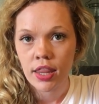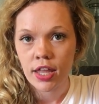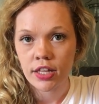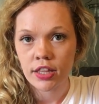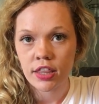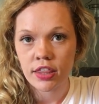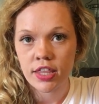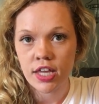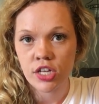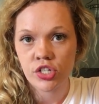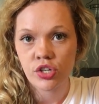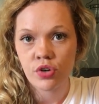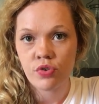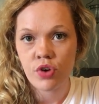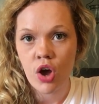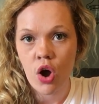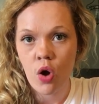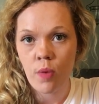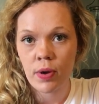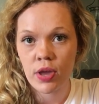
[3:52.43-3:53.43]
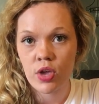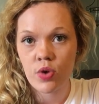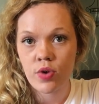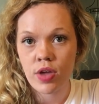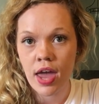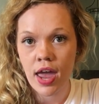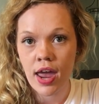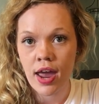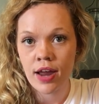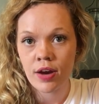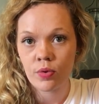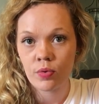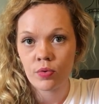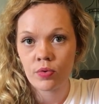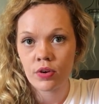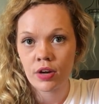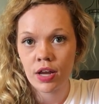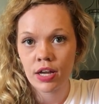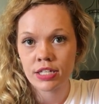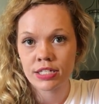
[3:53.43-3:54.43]
Like the things you know, but you can't
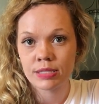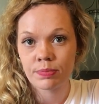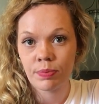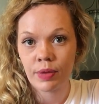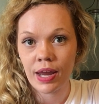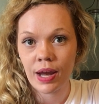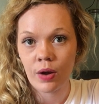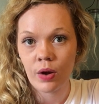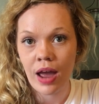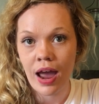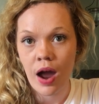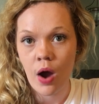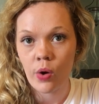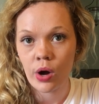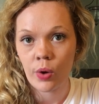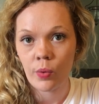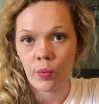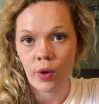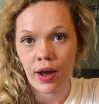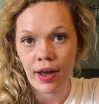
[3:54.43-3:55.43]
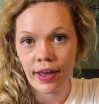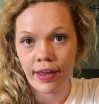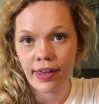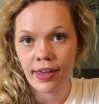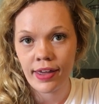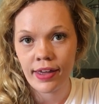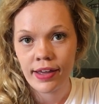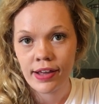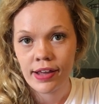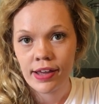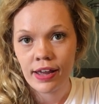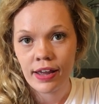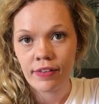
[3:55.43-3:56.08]
explain how or why.